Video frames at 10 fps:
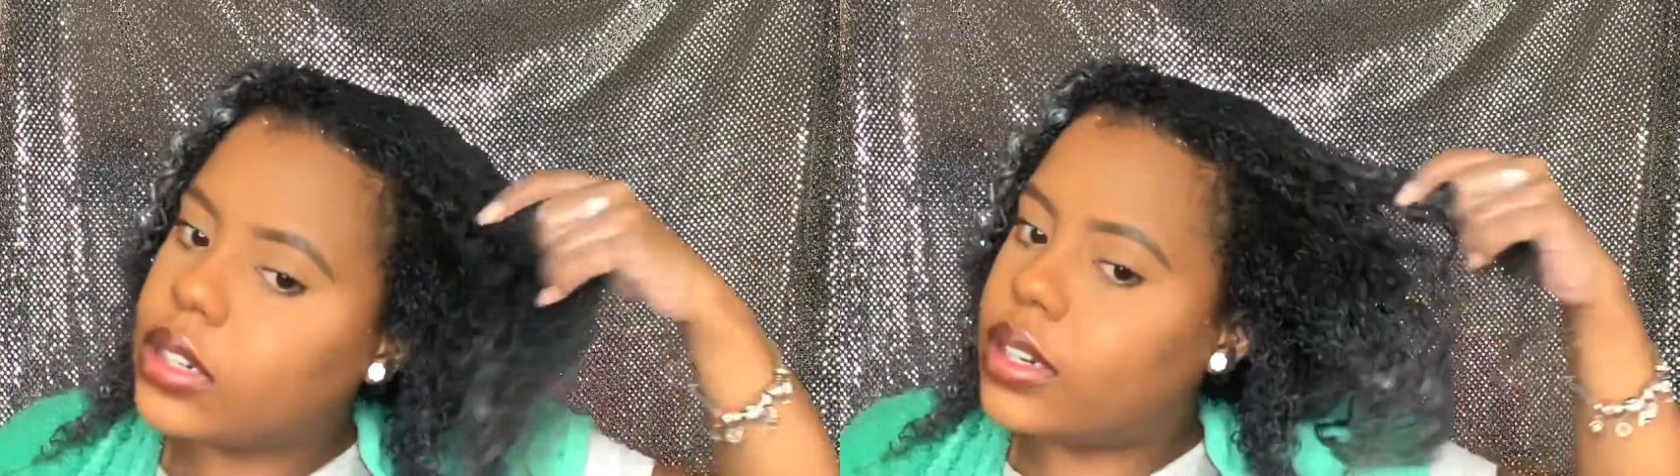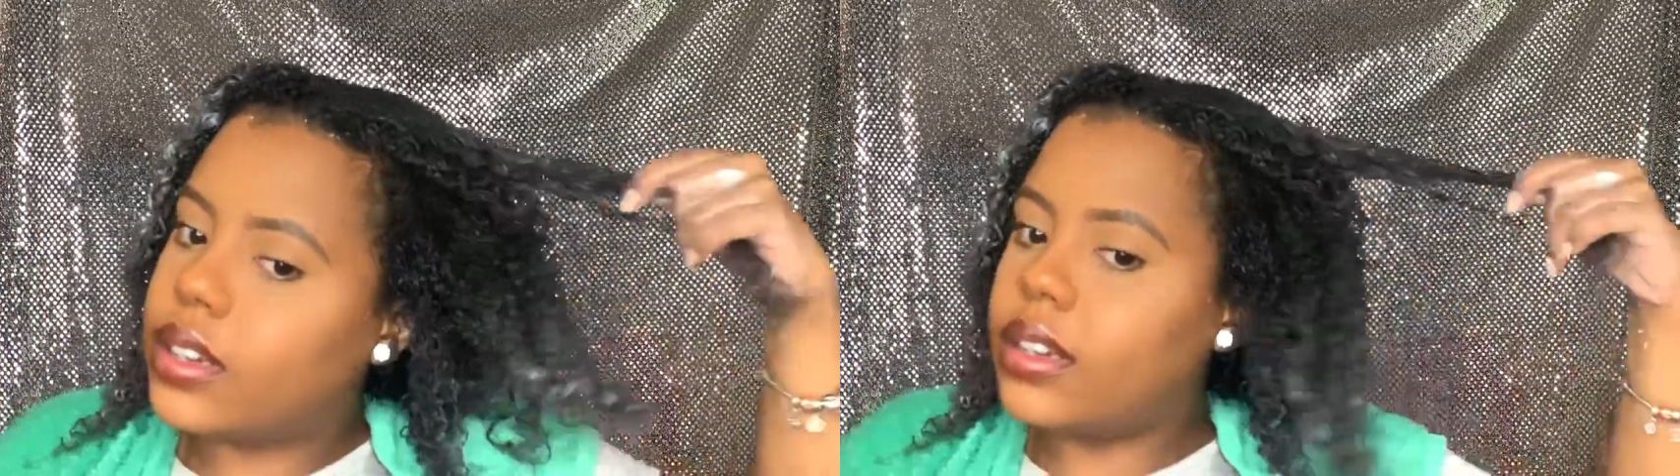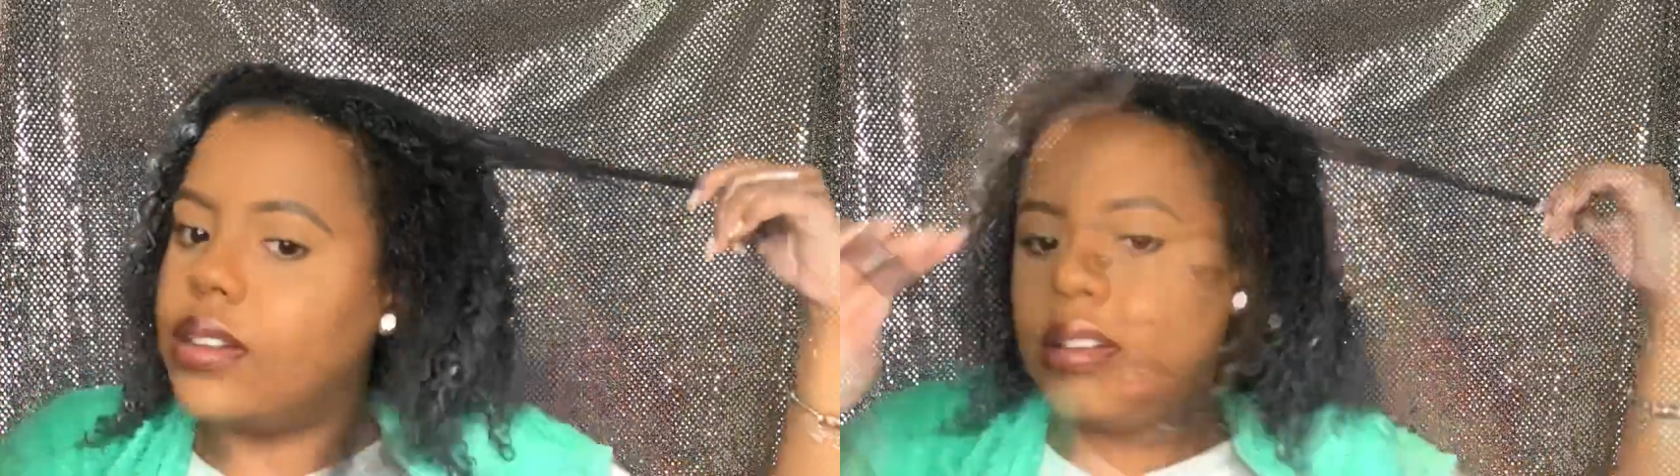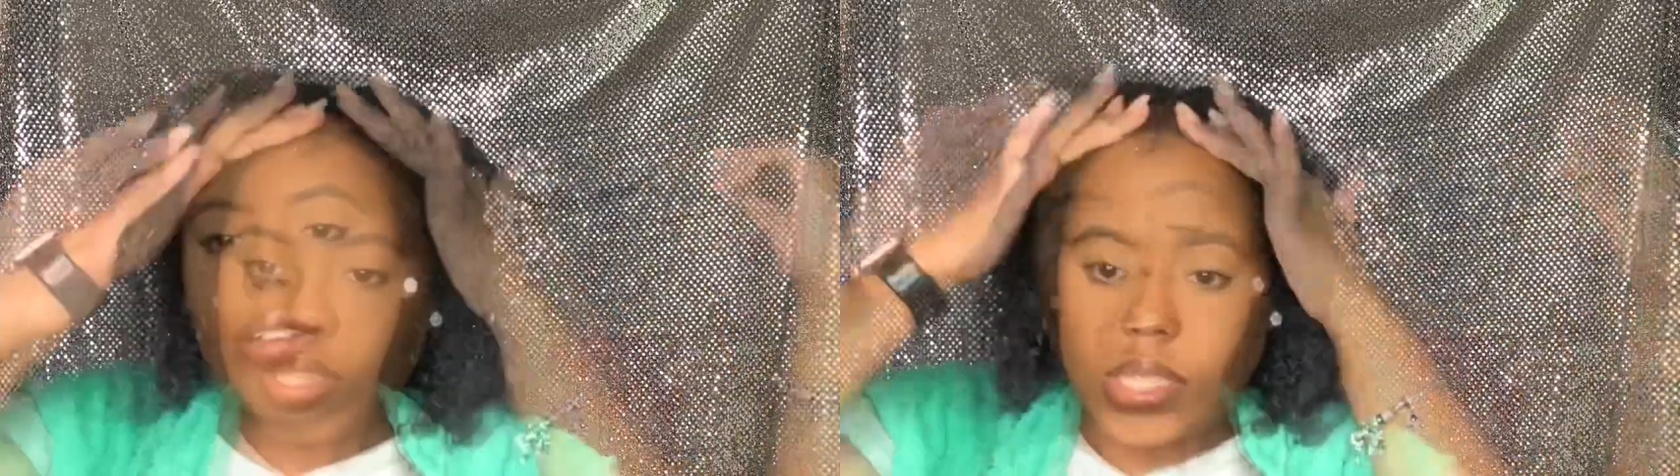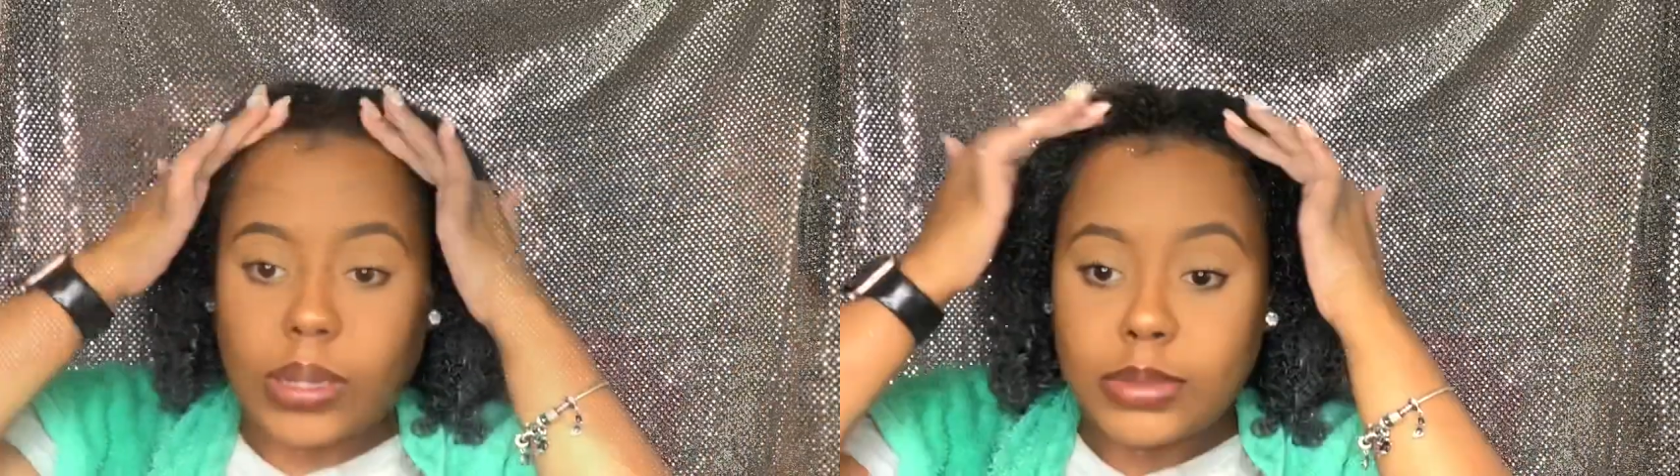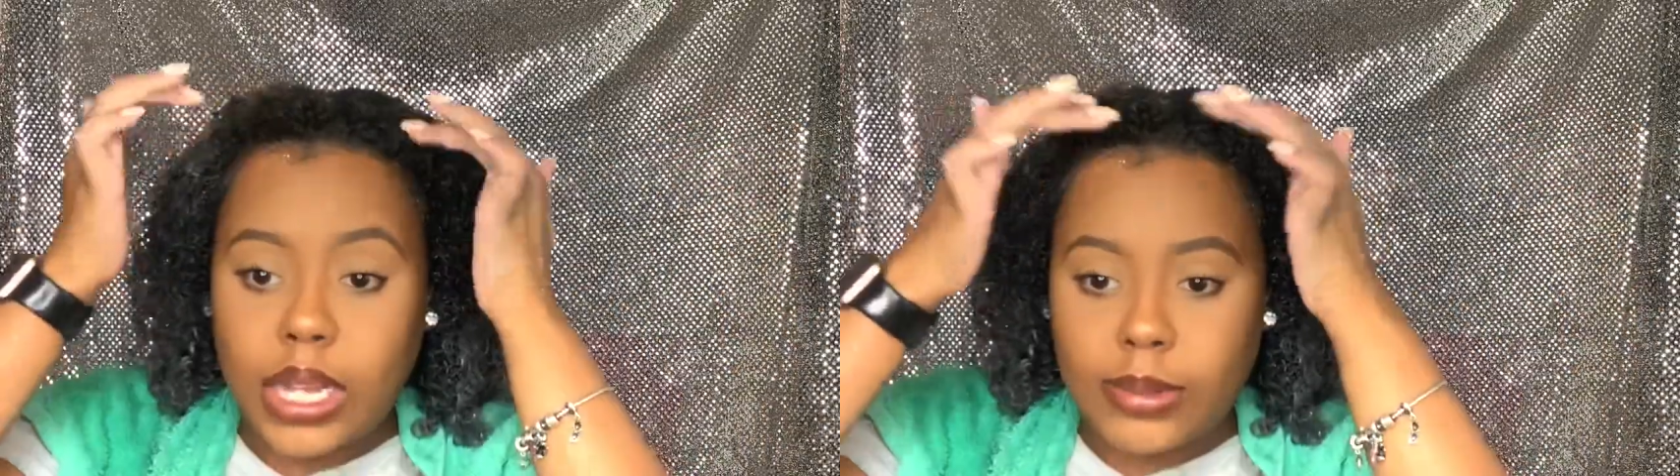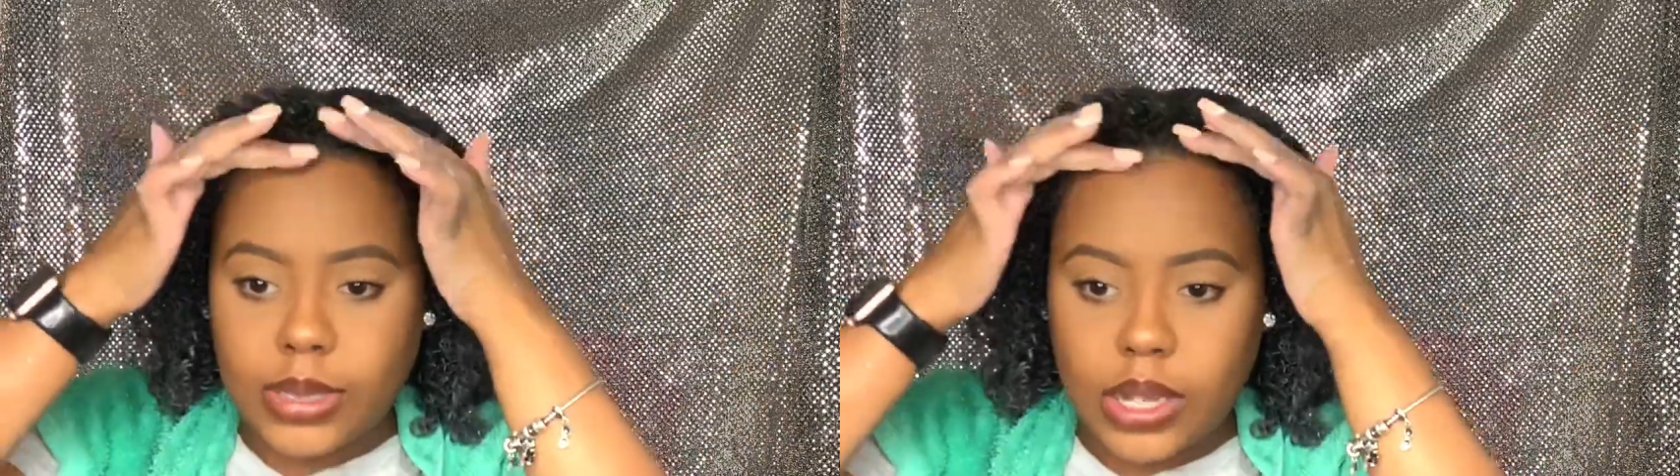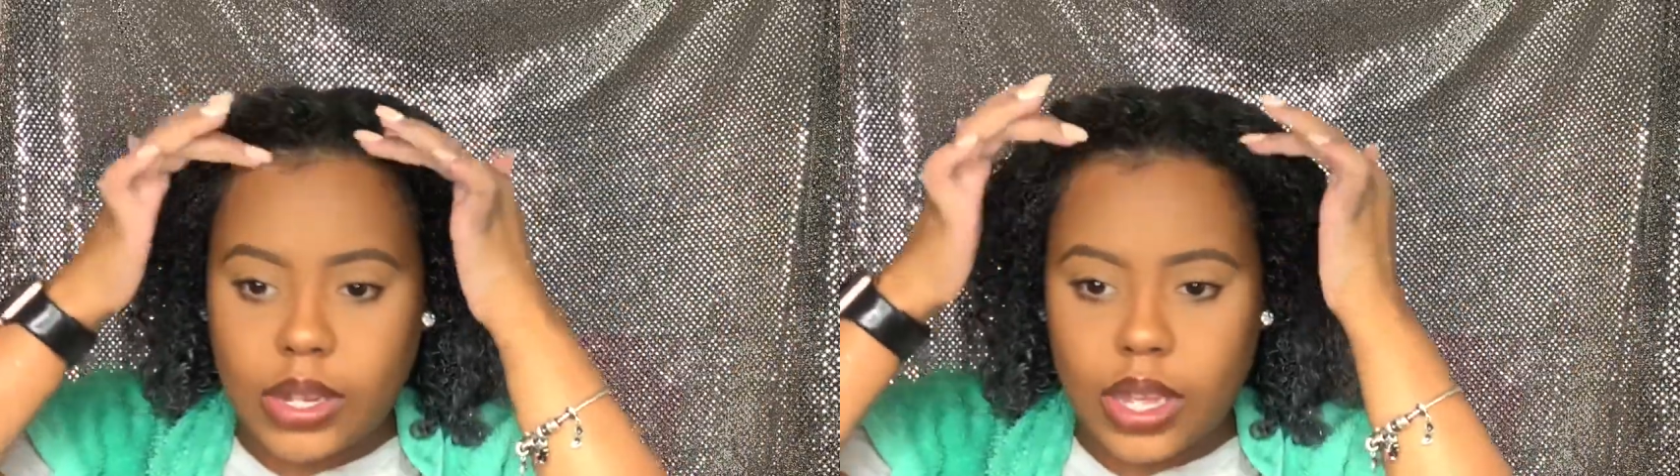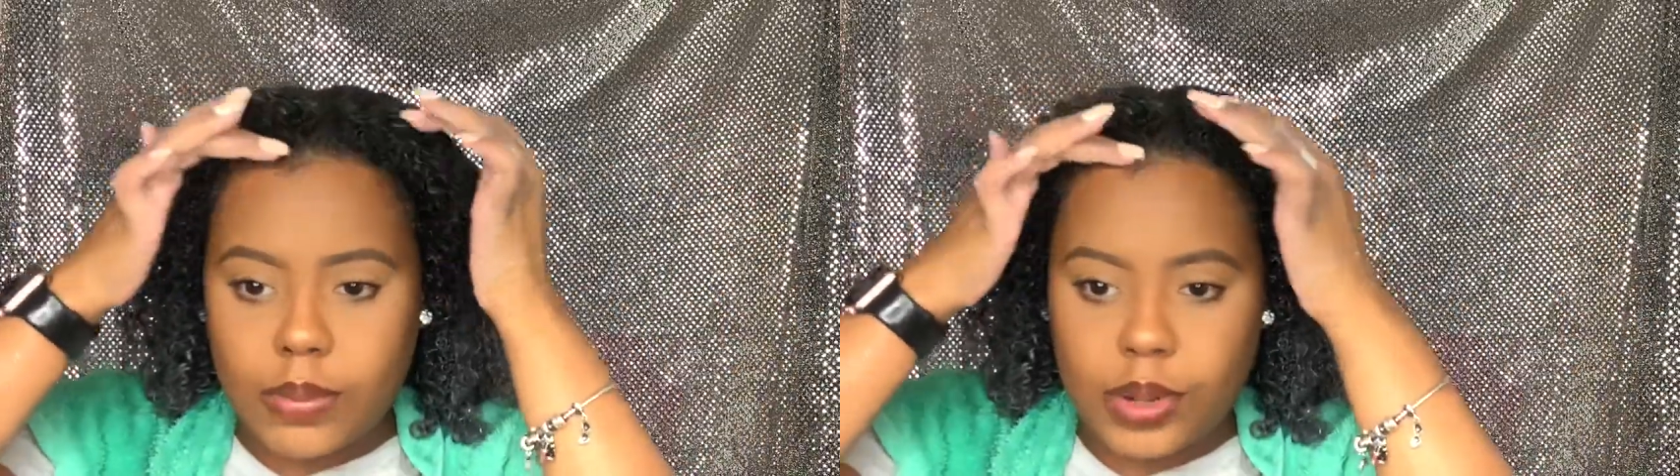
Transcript: and sometimes I'll like